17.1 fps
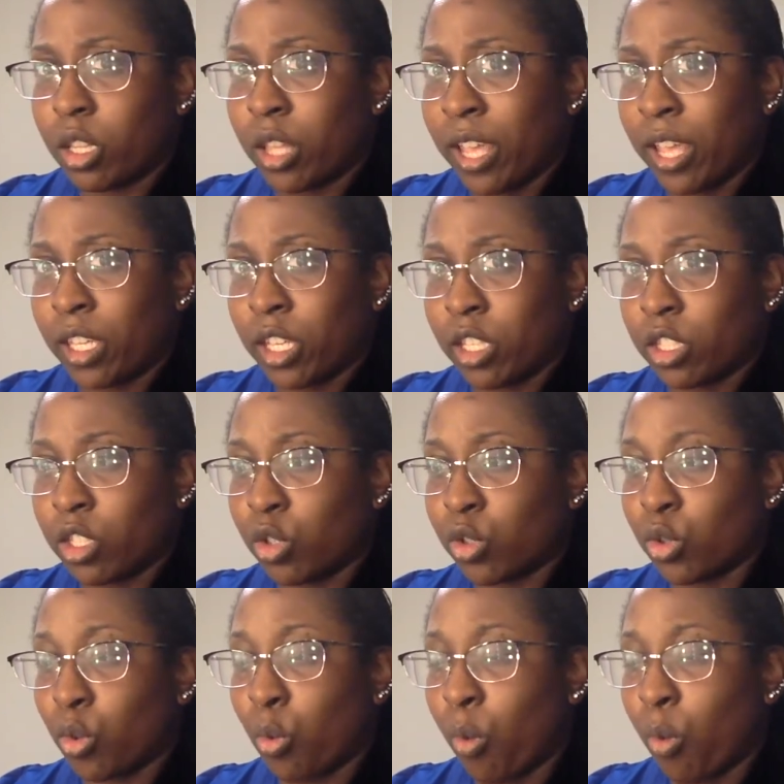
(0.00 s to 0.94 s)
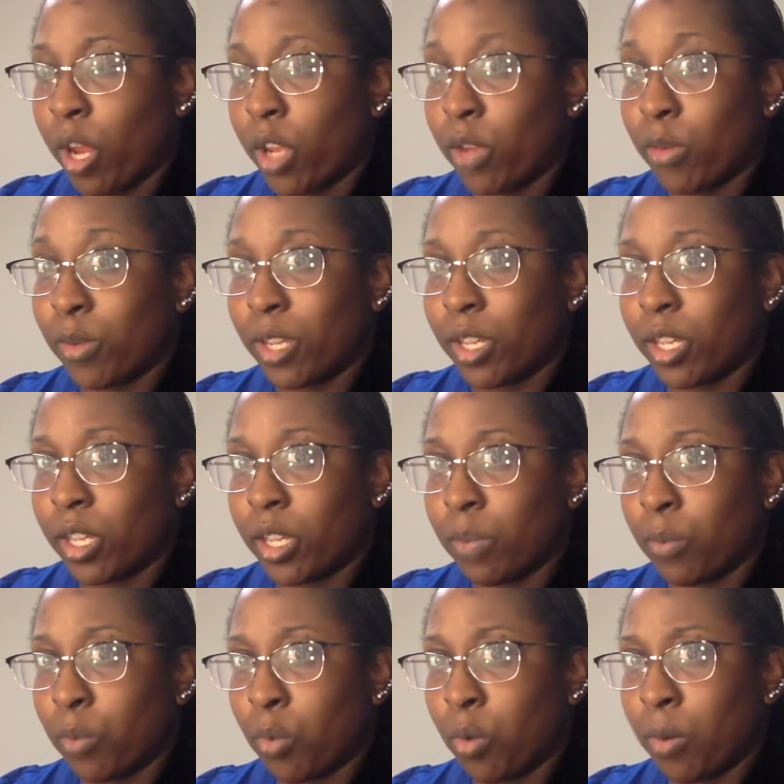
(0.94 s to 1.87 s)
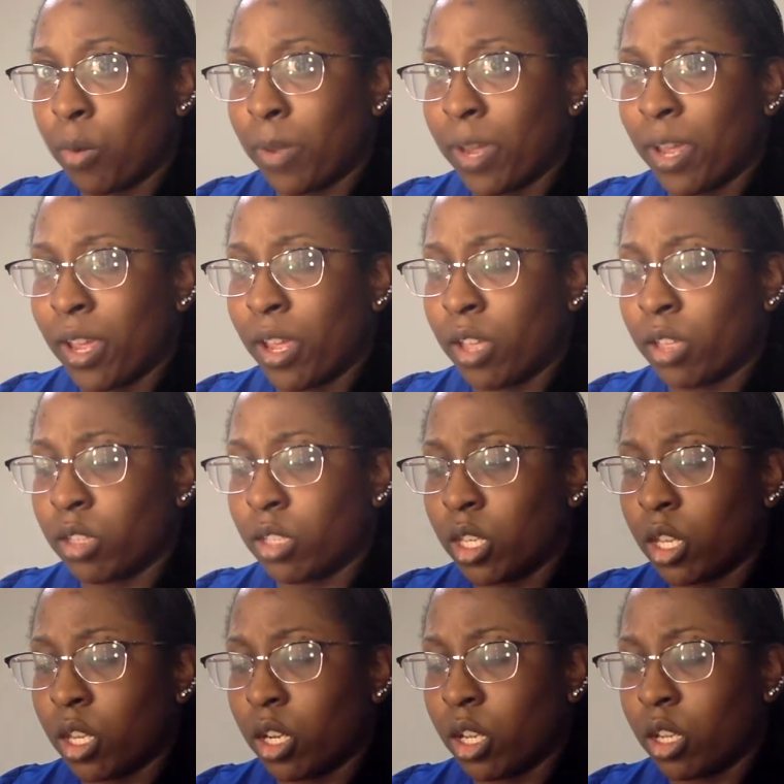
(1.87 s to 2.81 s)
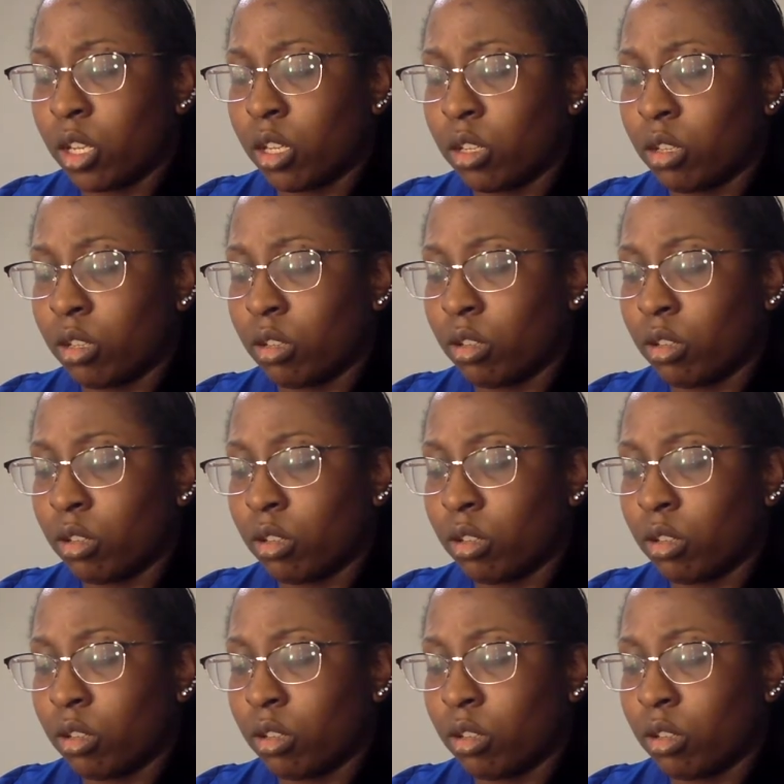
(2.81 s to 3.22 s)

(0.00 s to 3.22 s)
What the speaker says: I guess there's a way you can get more by getting